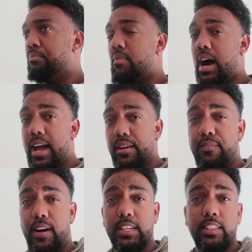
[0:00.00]
my
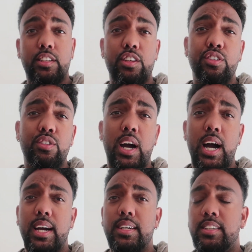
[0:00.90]
advice to you
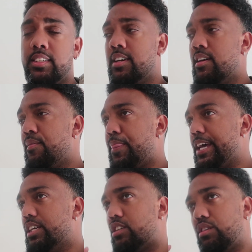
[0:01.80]
guys
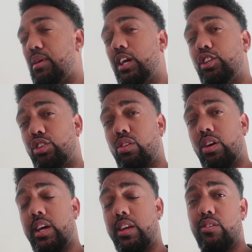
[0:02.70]
is to make
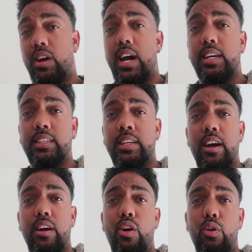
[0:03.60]
sure that you guys
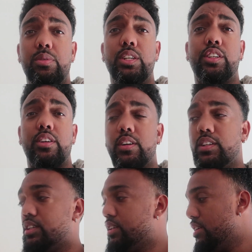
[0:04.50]
get home
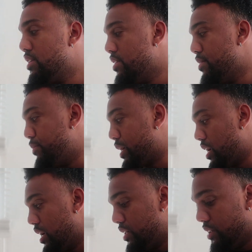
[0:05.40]
insurance,
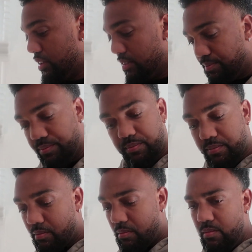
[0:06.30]
because
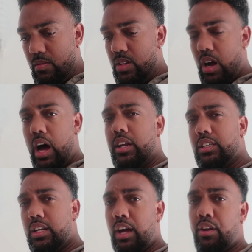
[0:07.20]

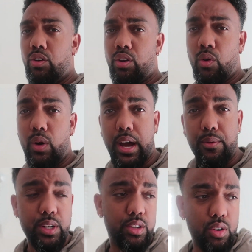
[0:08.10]
honestly I don't know what I
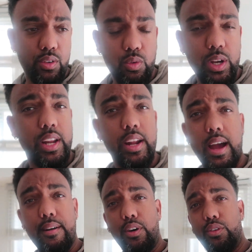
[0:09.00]
would do if we didn't
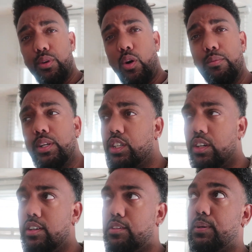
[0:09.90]
have home
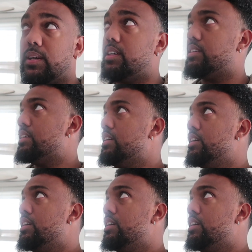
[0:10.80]
insurance, because